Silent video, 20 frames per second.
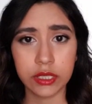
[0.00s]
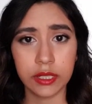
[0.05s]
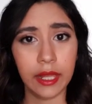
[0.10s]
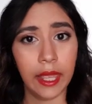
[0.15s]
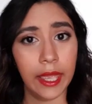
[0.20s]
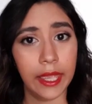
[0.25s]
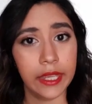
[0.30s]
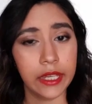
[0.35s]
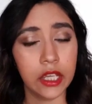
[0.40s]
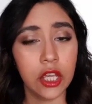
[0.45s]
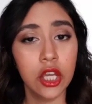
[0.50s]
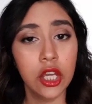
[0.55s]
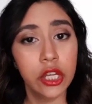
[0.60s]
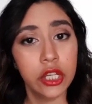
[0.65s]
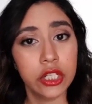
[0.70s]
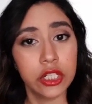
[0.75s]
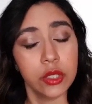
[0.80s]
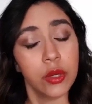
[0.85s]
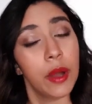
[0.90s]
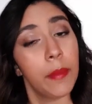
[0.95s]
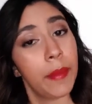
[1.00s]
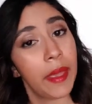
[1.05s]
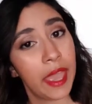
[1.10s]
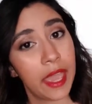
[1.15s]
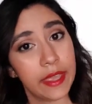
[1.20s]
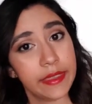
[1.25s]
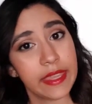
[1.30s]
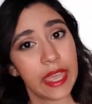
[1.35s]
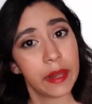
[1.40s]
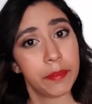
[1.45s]
to like do a
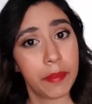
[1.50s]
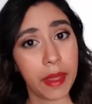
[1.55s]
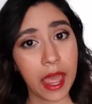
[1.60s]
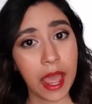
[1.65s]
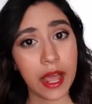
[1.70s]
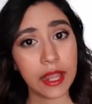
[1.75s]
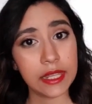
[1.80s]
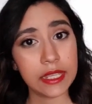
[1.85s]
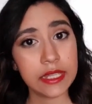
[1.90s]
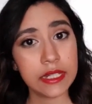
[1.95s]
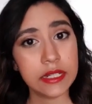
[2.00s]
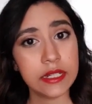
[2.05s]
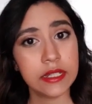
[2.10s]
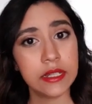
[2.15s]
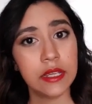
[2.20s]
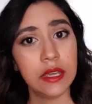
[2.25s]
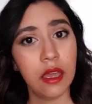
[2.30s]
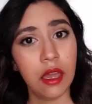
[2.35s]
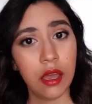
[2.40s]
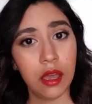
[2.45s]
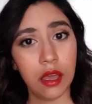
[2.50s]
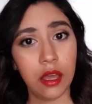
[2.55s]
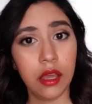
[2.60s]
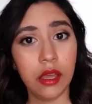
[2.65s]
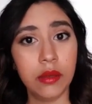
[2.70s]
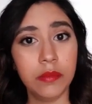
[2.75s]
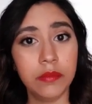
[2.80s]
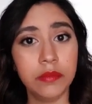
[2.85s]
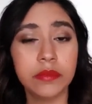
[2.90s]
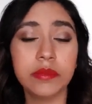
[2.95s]
pan that palette
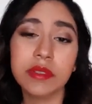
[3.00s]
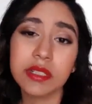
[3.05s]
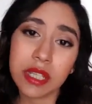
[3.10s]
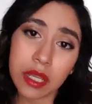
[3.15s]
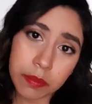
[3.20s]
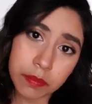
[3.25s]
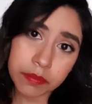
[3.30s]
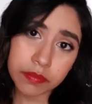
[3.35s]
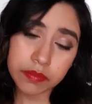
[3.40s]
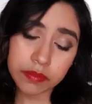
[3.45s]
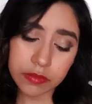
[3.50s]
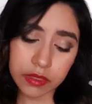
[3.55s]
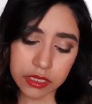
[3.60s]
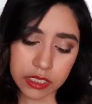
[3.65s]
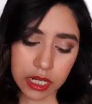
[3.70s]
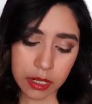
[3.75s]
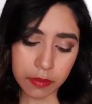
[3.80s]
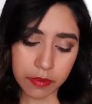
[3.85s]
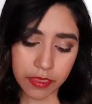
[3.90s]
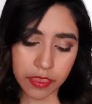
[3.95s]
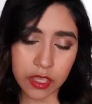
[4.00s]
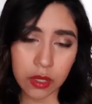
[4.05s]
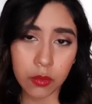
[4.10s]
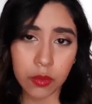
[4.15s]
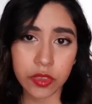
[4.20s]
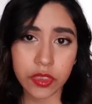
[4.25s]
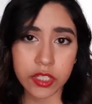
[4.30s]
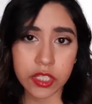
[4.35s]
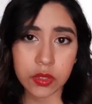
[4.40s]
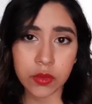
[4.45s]
type of thing
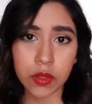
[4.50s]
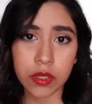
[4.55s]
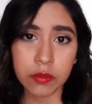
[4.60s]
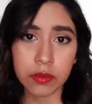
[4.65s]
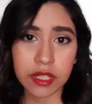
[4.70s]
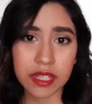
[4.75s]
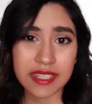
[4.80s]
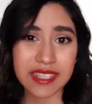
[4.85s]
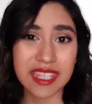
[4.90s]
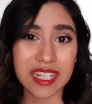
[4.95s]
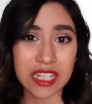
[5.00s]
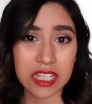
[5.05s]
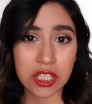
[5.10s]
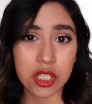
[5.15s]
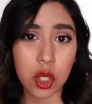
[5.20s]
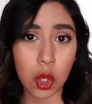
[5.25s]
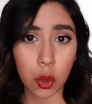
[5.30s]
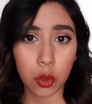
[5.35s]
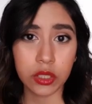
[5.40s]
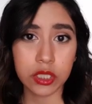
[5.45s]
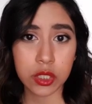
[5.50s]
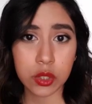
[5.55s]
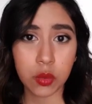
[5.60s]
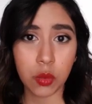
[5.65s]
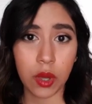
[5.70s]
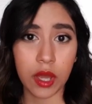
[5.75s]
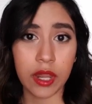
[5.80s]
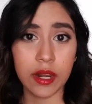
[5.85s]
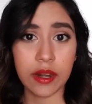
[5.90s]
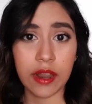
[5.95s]
with this one because it is the oldest
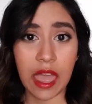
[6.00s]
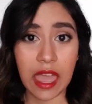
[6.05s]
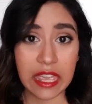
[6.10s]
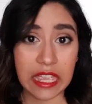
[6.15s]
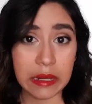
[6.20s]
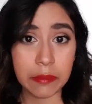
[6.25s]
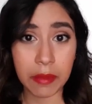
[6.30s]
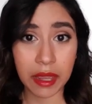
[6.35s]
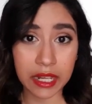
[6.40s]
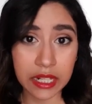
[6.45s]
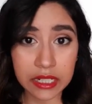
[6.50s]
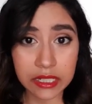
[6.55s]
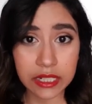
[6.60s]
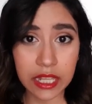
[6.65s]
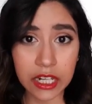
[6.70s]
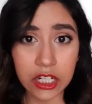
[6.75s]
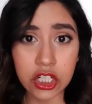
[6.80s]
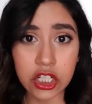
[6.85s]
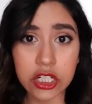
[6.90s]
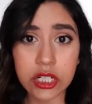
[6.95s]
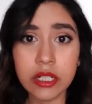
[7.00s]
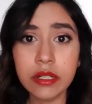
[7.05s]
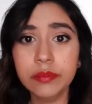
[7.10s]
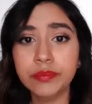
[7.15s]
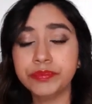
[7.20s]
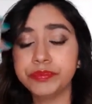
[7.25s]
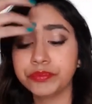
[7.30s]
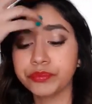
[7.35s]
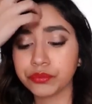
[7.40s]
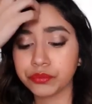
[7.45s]
one in my collection.
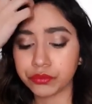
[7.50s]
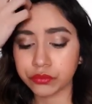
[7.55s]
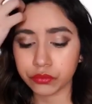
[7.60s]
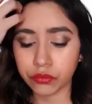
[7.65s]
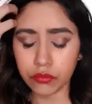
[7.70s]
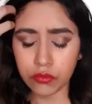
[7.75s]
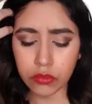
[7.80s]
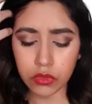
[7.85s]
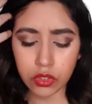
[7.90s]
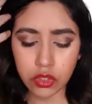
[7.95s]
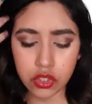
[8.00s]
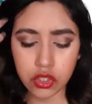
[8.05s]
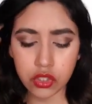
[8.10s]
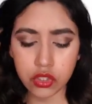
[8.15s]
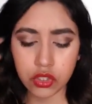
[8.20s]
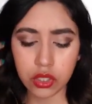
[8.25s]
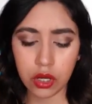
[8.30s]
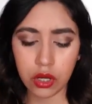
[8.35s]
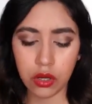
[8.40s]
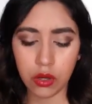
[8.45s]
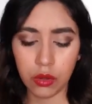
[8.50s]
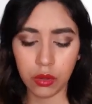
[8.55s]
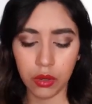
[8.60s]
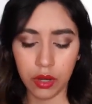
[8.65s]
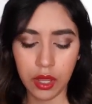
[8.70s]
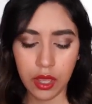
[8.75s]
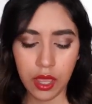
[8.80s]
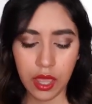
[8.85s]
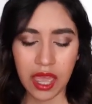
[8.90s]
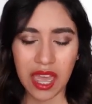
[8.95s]

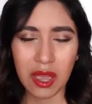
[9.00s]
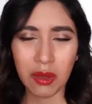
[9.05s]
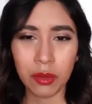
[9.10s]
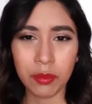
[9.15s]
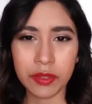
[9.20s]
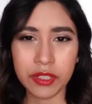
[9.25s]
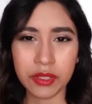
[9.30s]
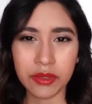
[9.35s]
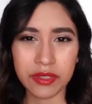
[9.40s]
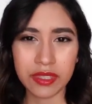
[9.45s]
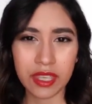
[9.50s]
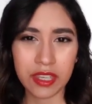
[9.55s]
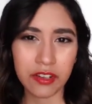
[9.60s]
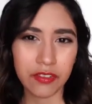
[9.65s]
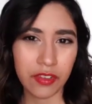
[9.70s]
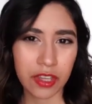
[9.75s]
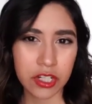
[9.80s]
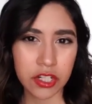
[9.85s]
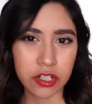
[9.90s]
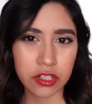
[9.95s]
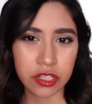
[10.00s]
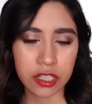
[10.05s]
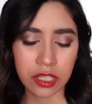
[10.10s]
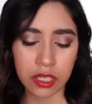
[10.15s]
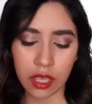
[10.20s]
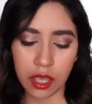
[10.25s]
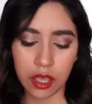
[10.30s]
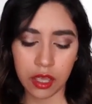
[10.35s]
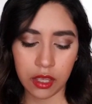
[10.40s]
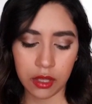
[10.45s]
So I will be doing that
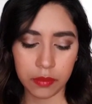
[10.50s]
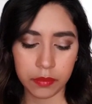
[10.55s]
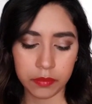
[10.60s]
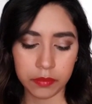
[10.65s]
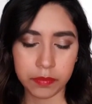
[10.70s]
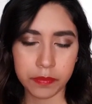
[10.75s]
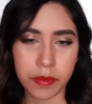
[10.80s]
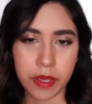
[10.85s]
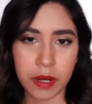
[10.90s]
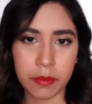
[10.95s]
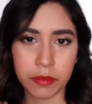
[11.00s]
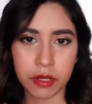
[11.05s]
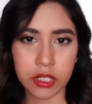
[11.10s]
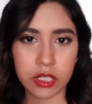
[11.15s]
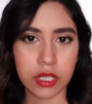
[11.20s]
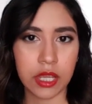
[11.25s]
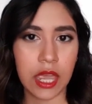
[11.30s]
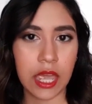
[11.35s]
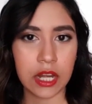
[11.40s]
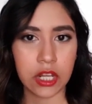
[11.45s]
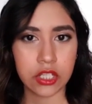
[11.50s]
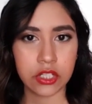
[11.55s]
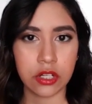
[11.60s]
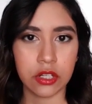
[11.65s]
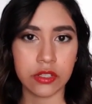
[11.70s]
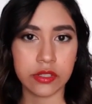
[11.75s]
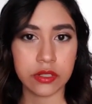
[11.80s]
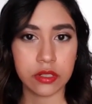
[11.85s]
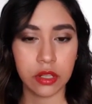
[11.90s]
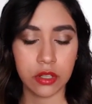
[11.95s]
eventually, but I'm gonna kind of
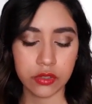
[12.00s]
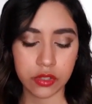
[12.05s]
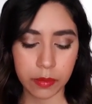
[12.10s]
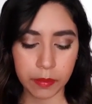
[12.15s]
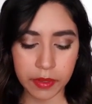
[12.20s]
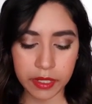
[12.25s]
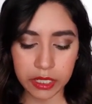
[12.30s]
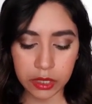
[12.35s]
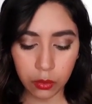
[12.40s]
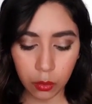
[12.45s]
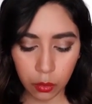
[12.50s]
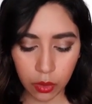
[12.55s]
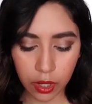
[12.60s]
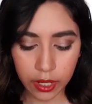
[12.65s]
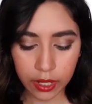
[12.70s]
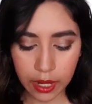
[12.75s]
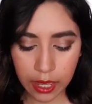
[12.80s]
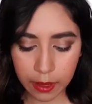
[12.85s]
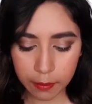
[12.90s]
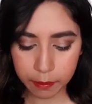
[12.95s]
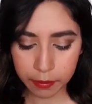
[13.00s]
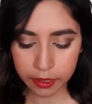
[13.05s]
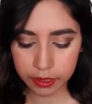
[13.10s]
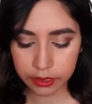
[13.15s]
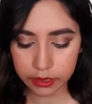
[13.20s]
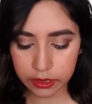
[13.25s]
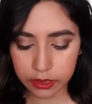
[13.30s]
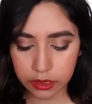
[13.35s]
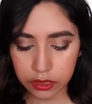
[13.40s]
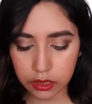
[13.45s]
start slow. So I'm picking one. I'm
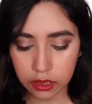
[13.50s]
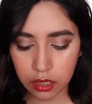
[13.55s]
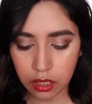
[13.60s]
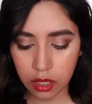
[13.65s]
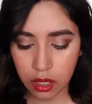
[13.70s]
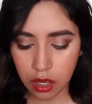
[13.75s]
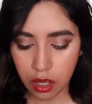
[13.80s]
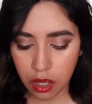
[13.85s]
picking